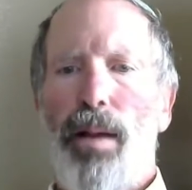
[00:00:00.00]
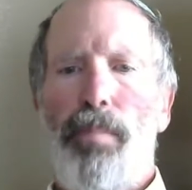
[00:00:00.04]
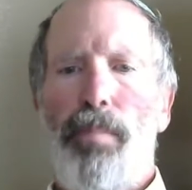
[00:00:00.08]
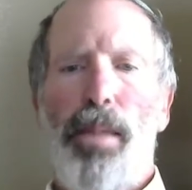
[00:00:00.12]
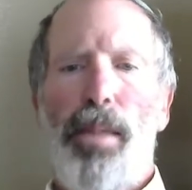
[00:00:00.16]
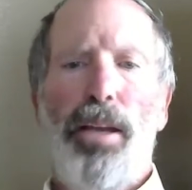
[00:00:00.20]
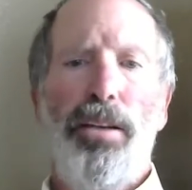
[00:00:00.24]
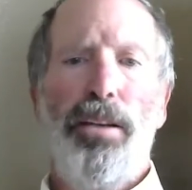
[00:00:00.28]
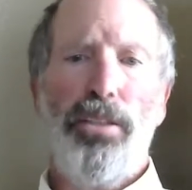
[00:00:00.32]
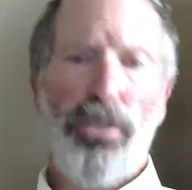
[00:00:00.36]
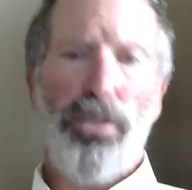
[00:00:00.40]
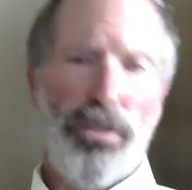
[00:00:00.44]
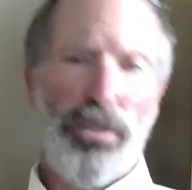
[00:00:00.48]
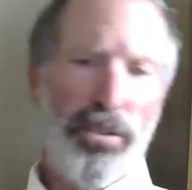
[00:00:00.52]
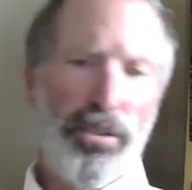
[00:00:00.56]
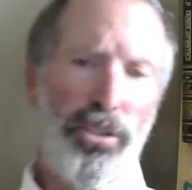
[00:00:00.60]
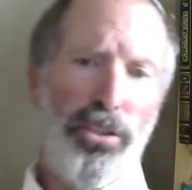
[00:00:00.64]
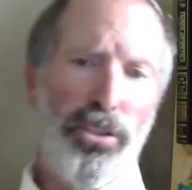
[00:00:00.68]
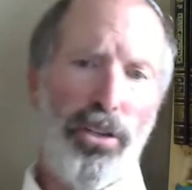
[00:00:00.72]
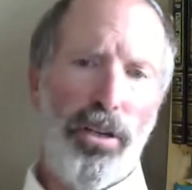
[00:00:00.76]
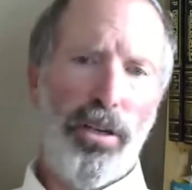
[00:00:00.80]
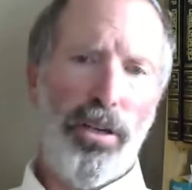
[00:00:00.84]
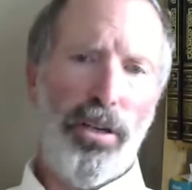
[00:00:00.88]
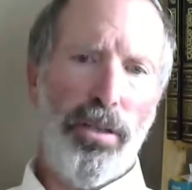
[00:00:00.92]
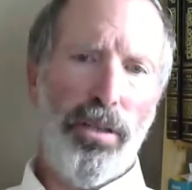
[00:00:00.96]
I'm not
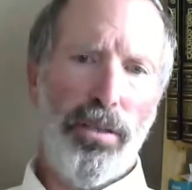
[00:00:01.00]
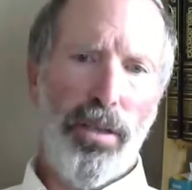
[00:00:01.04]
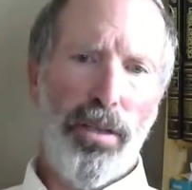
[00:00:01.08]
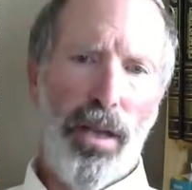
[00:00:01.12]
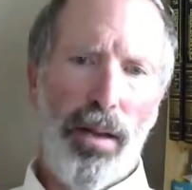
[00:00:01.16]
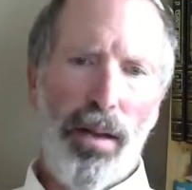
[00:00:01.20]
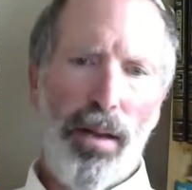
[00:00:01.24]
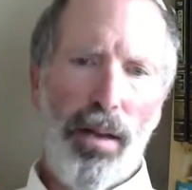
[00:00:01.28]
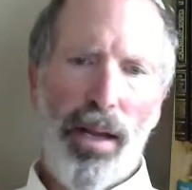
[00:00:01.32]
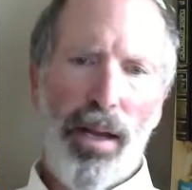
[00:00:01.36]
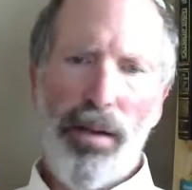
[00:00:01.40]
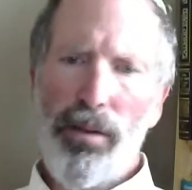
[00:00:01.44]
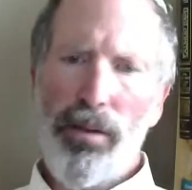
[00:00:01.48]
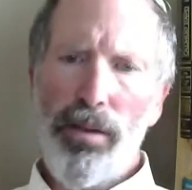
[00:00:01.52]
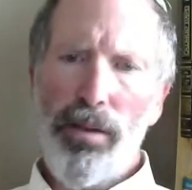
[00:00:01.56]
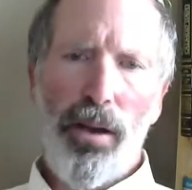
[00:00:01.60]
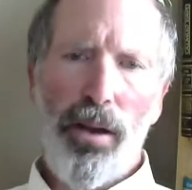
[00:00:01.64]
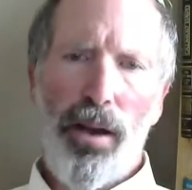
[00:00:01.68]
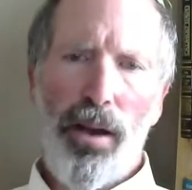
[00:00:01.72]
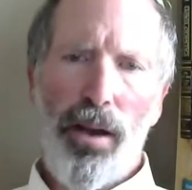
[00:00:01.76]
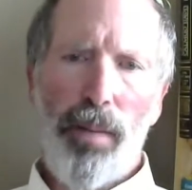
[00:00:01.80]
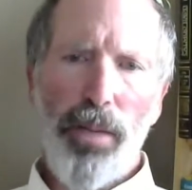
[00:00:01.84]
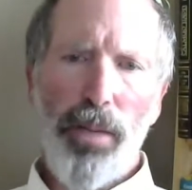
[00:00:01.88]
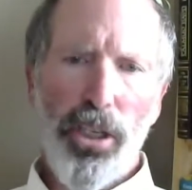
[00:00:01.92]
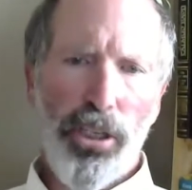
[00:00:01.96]
sure, I don't
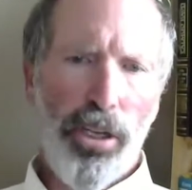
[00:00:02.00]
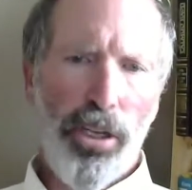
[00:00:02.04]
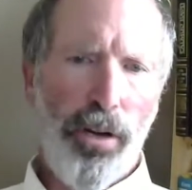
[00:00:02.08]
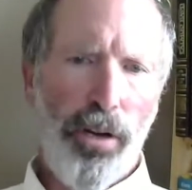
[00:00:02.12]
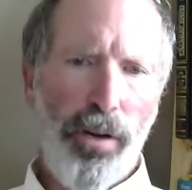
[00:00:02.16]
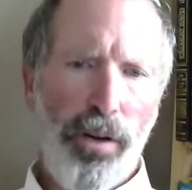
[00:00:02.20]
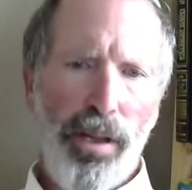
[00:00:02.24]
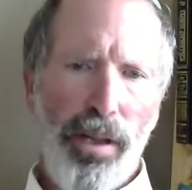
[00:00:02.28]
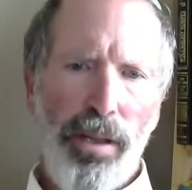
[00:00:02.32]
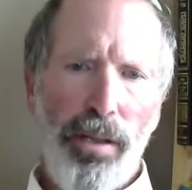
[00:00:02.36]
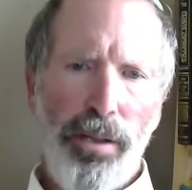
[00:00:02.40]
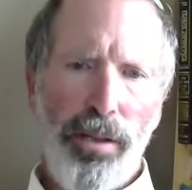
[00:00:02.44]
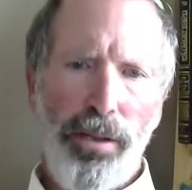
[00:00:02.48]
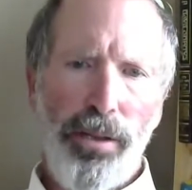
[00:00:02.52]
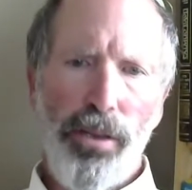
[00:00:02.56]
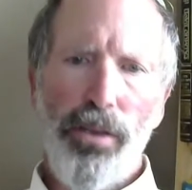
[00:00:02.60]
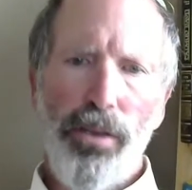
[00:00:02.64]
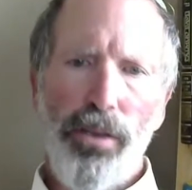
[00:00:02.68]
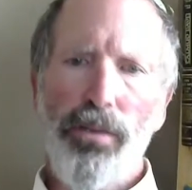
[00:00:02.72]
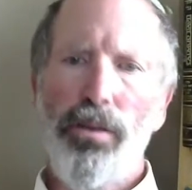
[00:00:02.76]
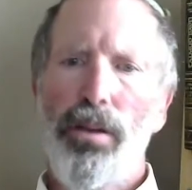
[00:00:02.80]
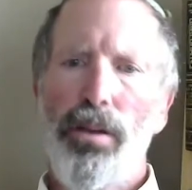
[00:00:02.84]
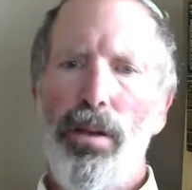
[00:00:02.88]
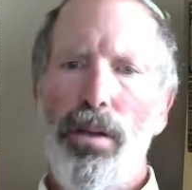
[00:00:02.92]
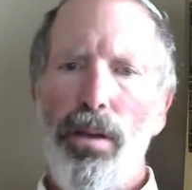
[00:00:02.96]
know how much Torah he
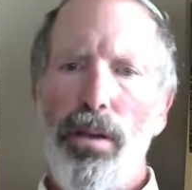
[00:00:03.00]
knew.